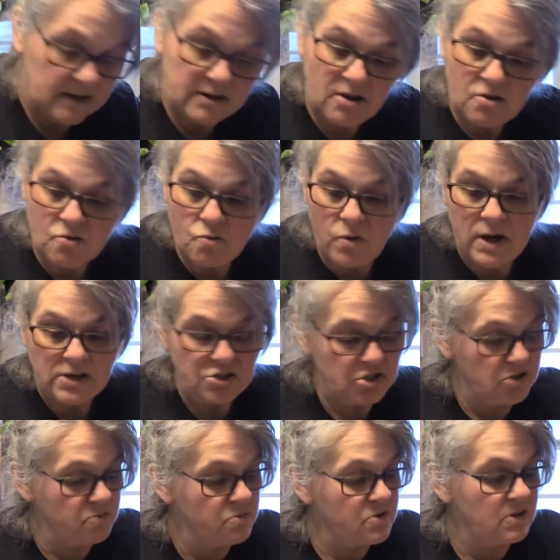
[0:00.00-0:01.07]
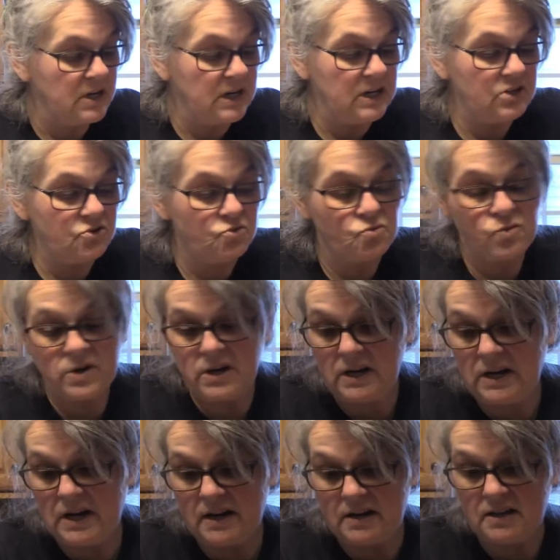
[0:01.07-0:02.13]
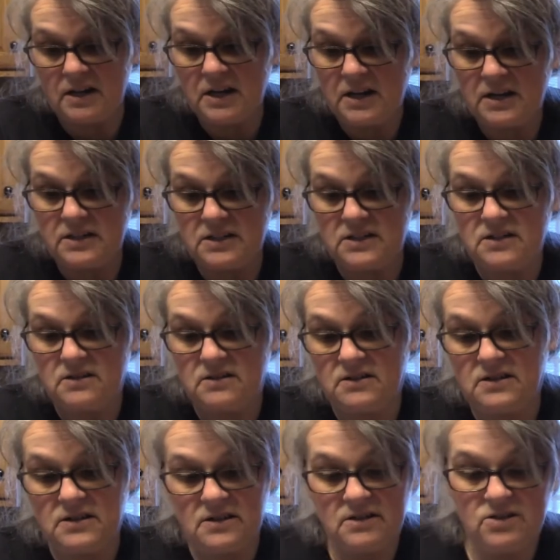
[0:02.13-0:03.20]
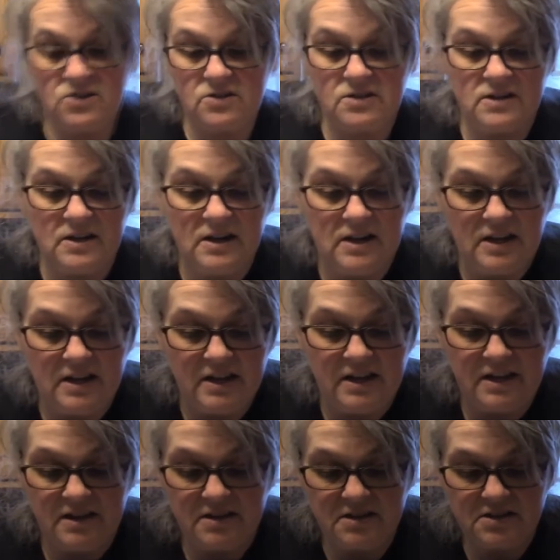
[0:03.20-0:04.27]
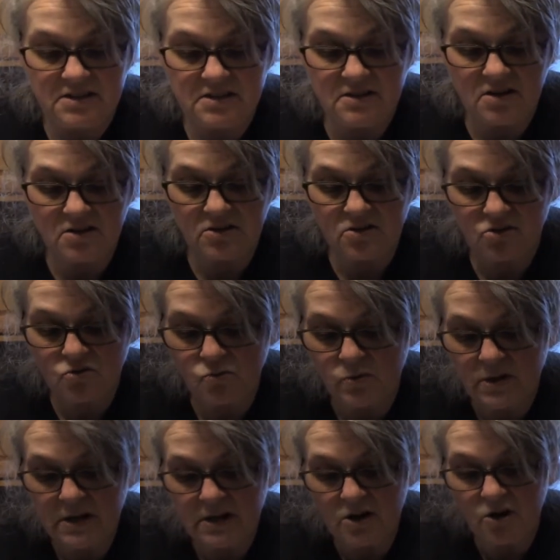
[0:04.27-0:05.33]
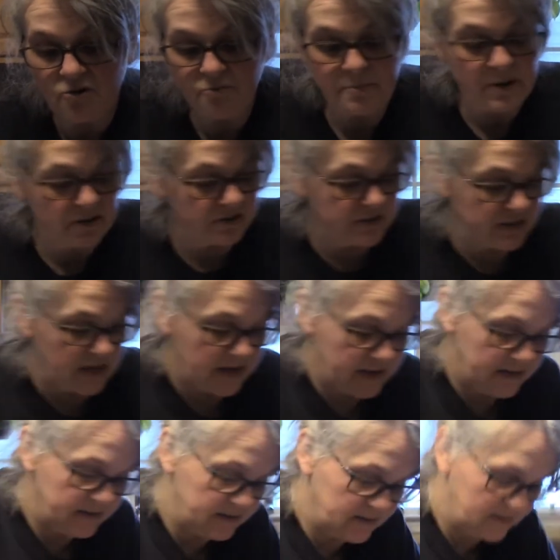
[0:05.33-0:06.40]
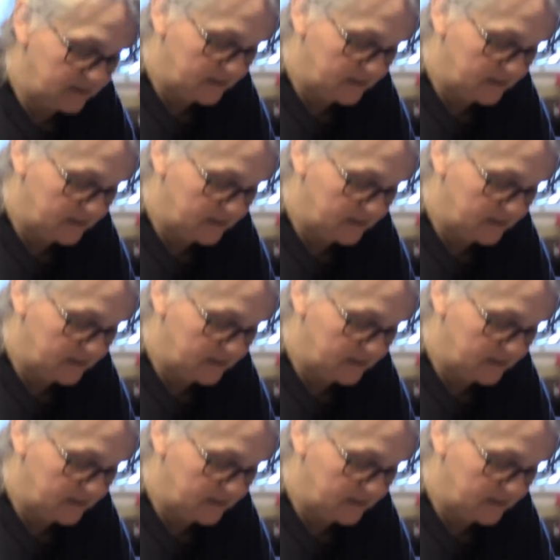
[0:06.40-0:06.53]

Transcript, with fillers: Not quite sure we're going to get 20 out of this. This is not 20 golf ball size.